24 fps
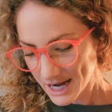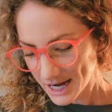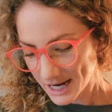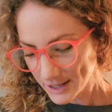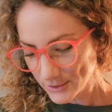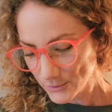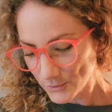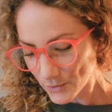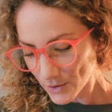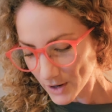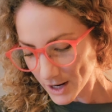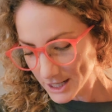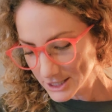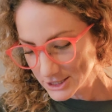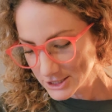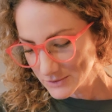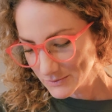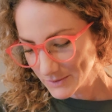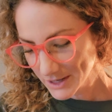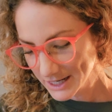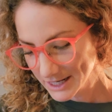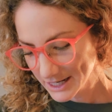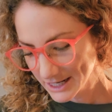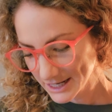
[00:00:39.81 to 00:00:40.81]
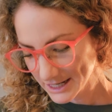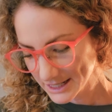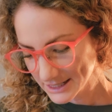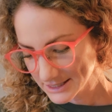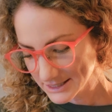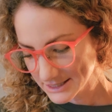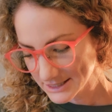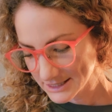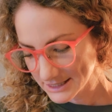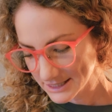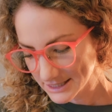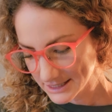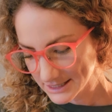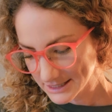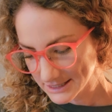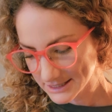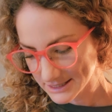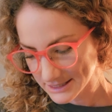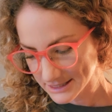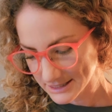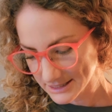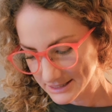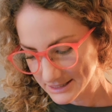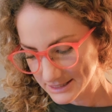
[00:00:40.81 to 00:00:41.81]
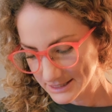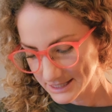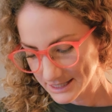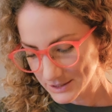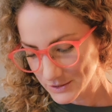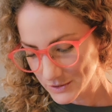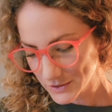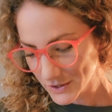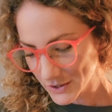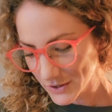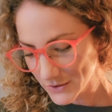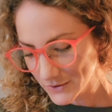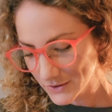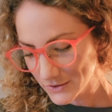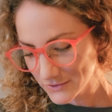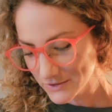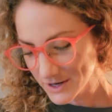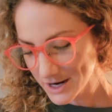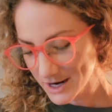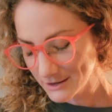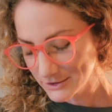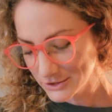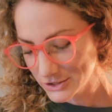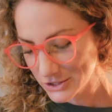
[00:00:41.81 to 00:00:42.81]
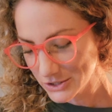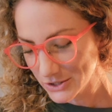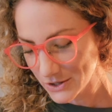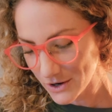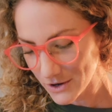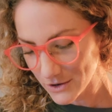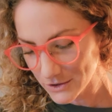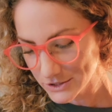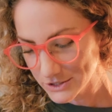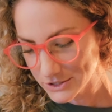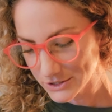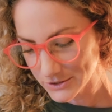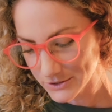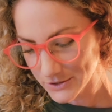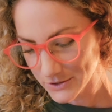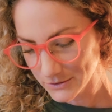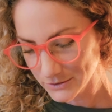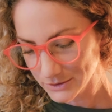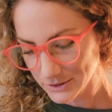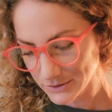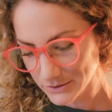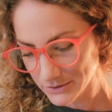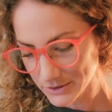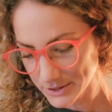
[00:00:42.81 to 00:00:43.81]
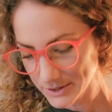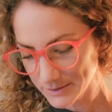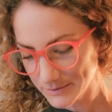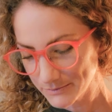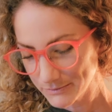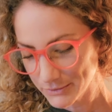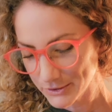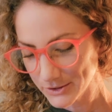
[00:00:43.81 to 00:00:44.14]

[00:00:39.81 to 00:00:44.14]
I wash my hands in innocence and go around your altar, O Lord,